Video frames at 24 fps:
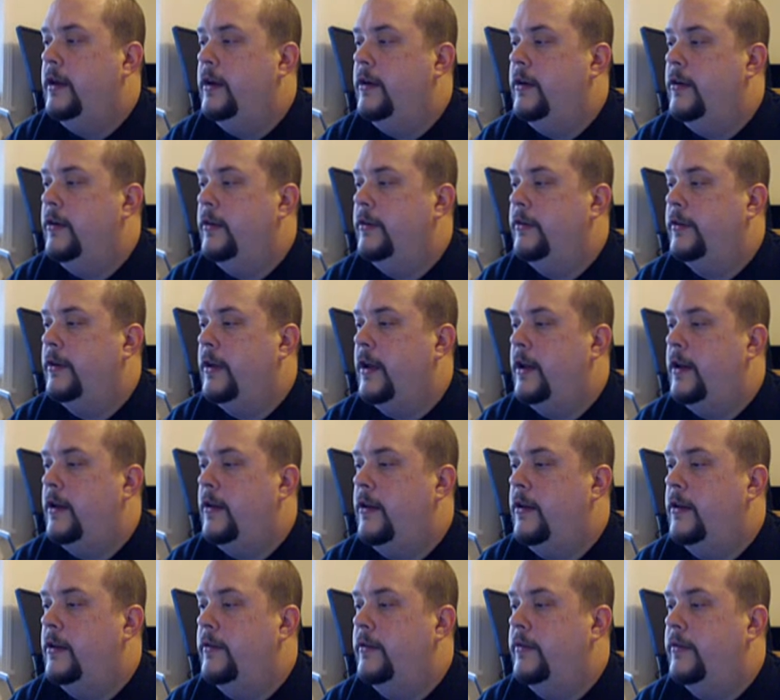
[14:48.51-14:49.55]
Here it's got
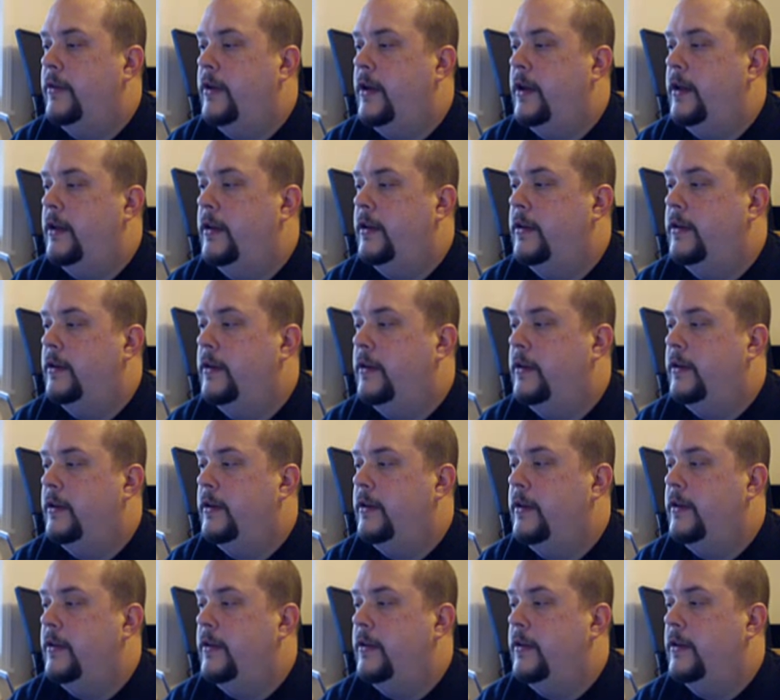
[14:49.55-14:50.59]
all of
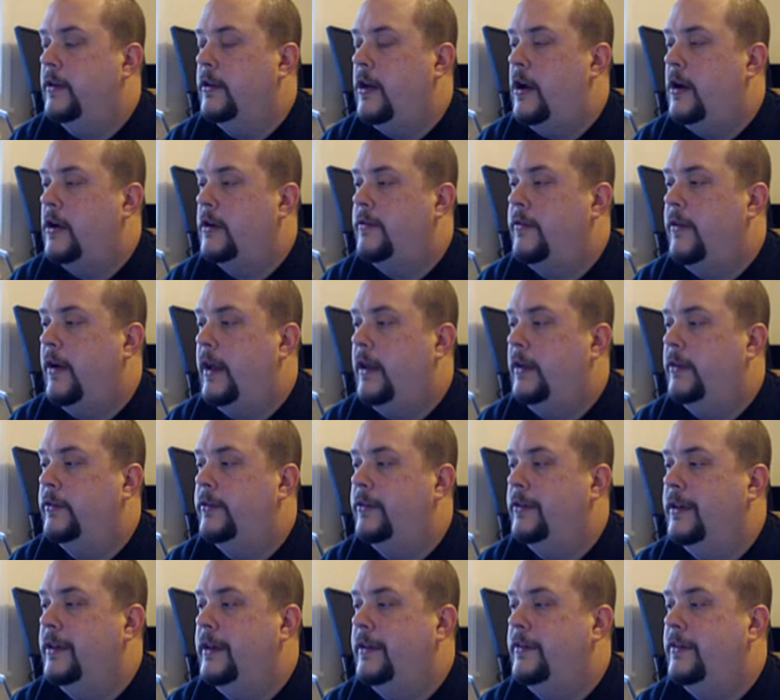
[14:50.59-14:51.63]
the log
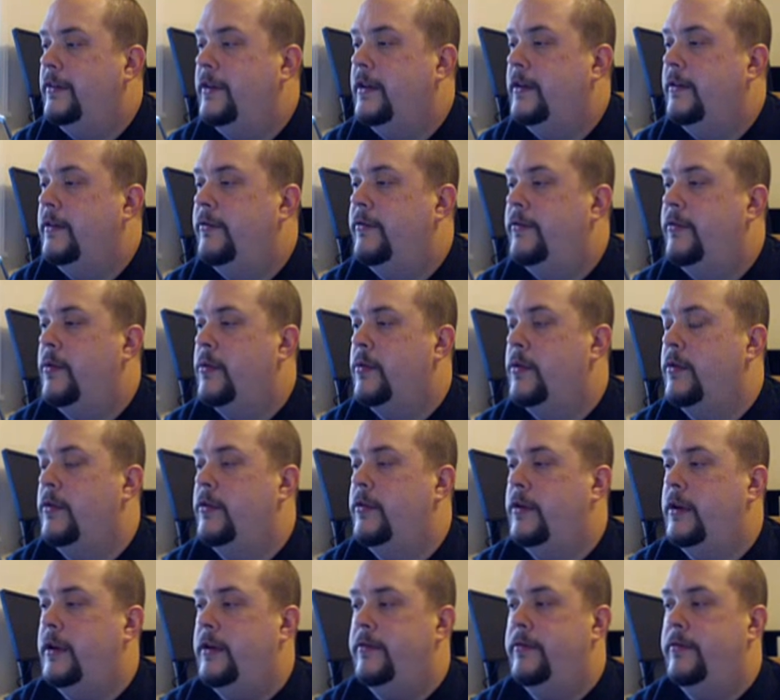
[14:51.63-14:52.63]
files listed for